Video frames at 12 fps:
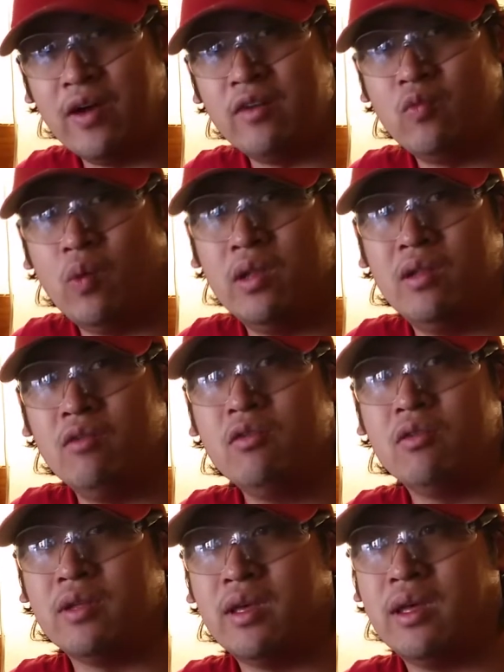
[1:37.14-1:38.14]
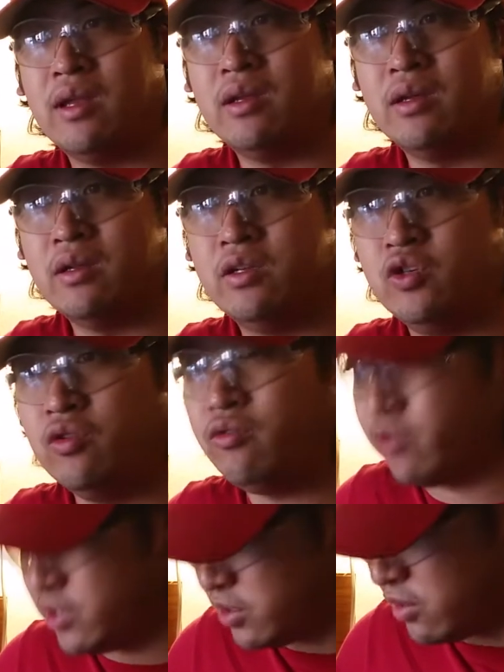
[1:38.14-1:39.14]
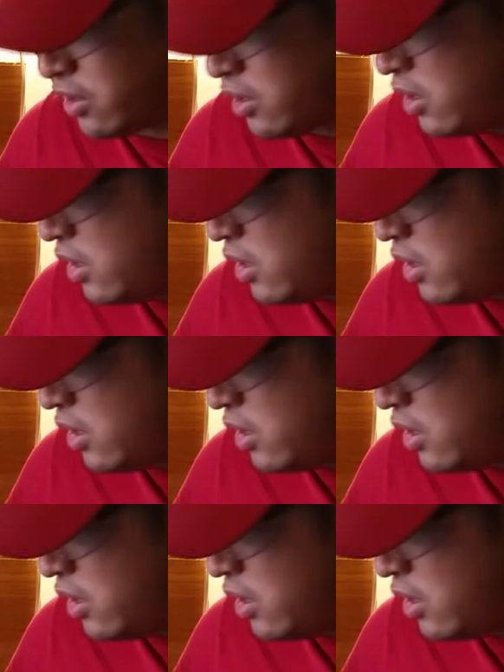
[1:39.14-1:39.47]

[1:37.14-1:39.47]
found one locally at a jewelry store.